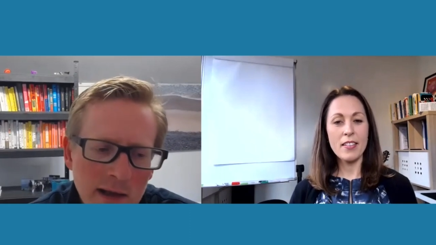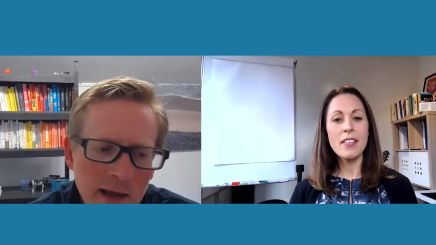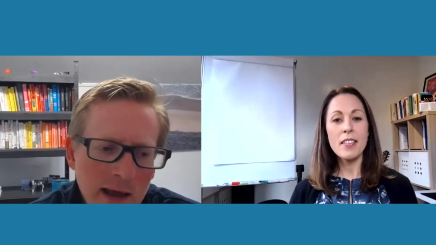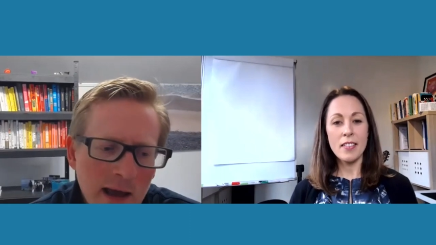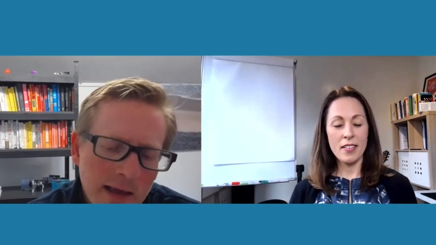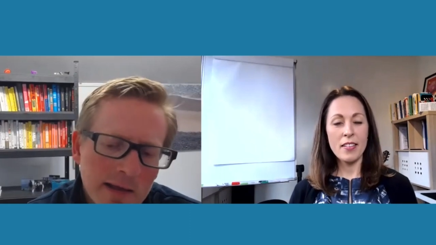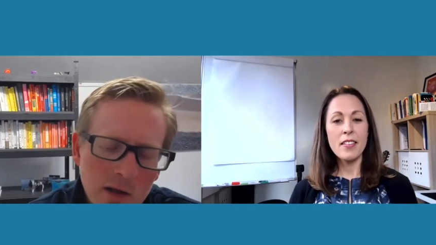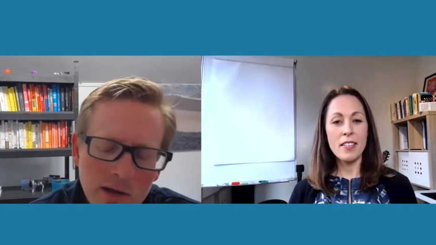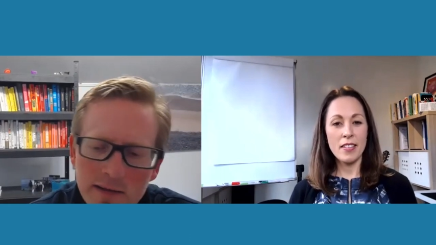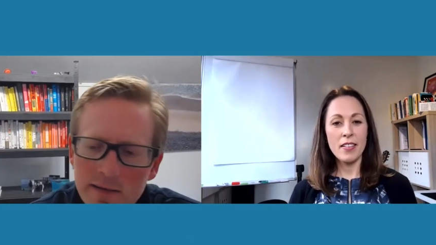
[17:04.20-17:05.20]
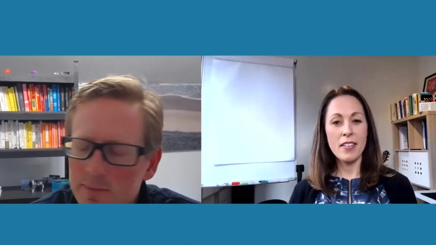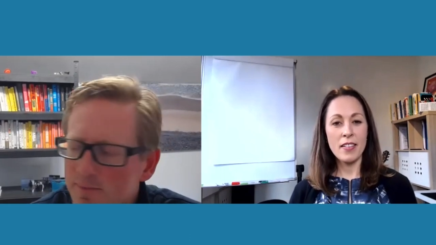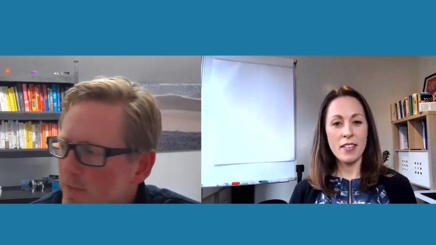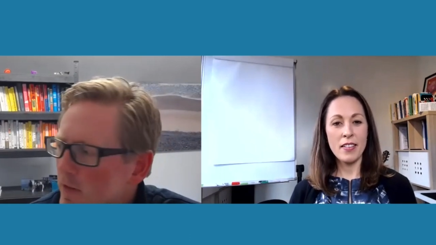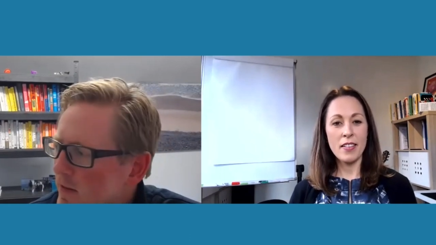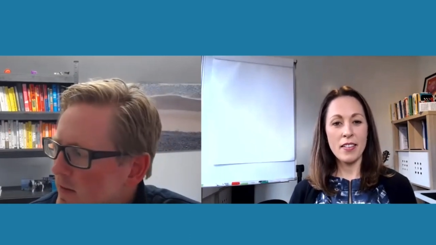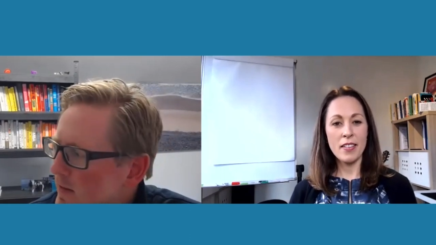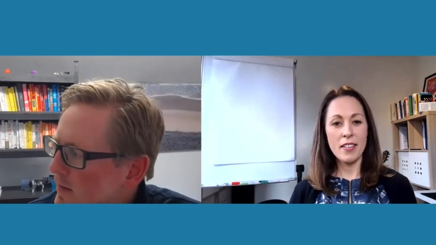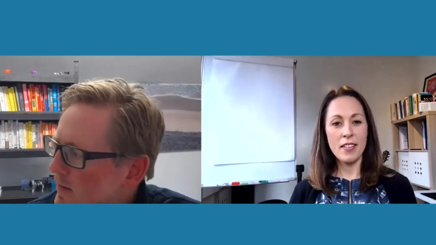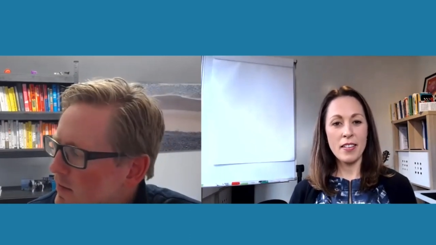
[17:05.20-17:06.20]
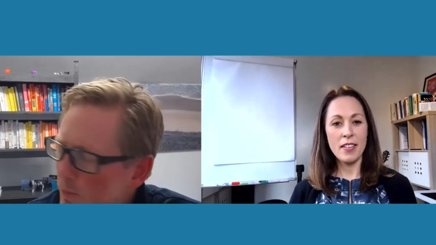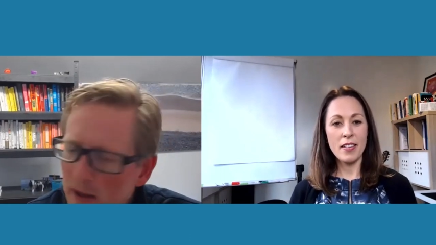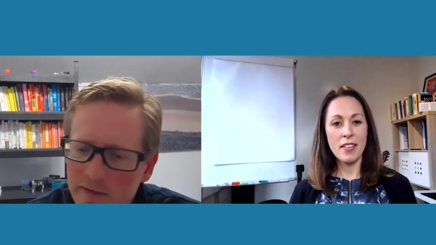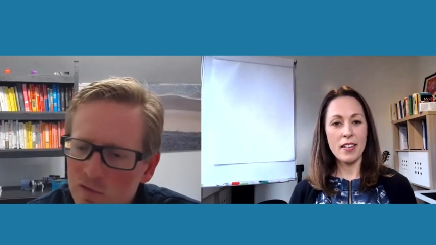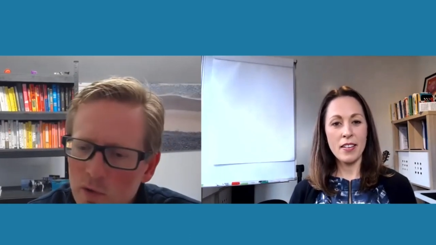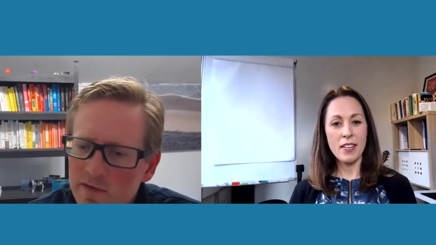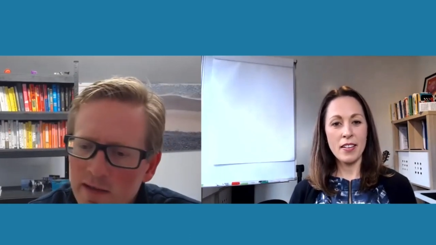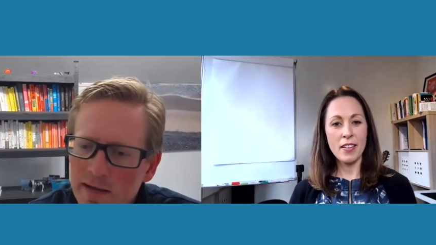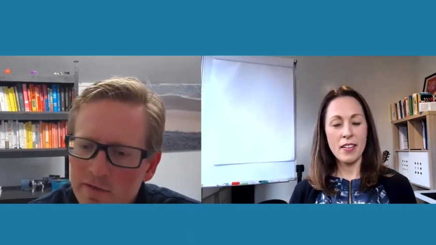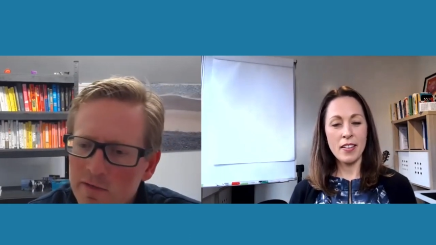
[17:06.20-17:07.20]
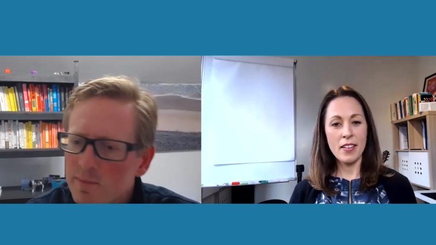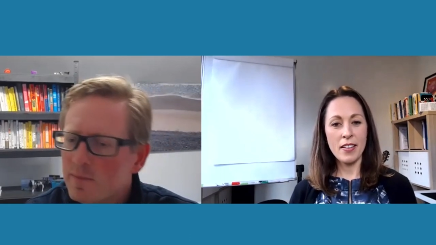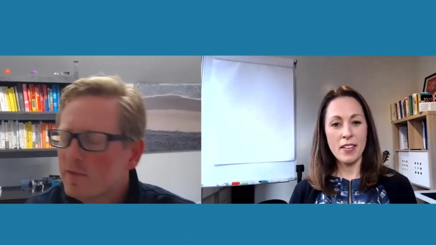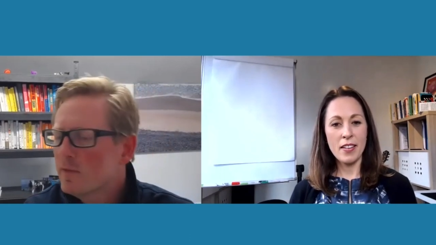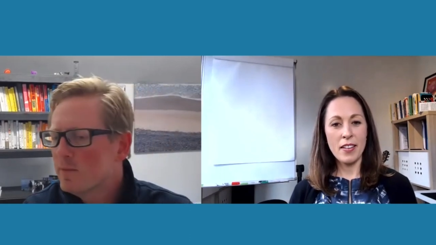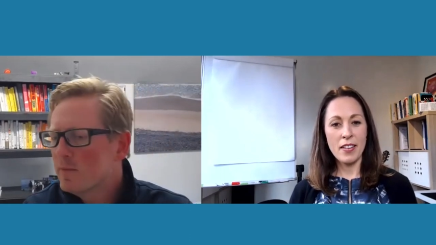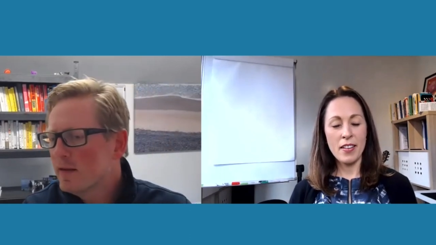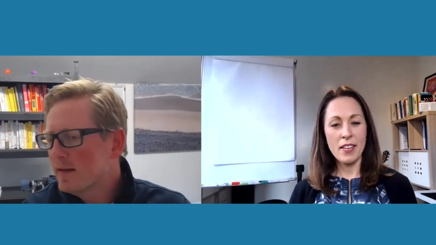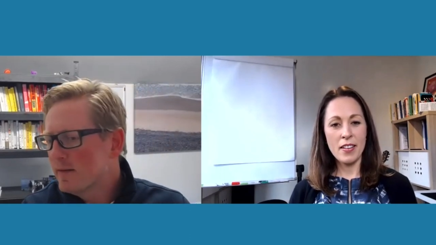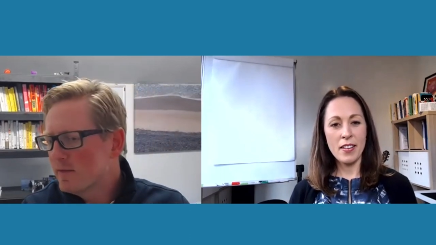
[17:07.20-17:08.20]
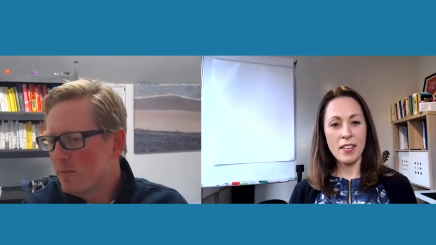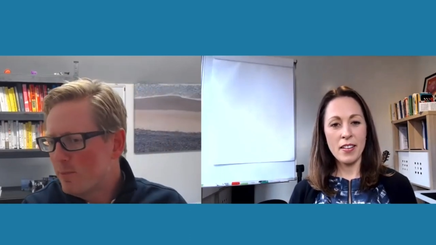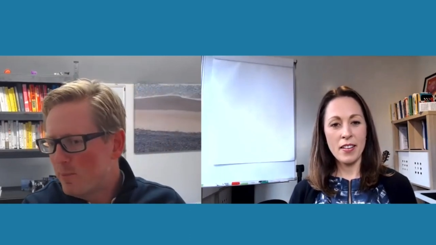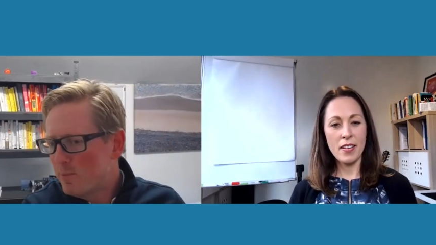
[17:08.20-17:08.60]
Speaker 1: and that you know like the the backstory to that is some some some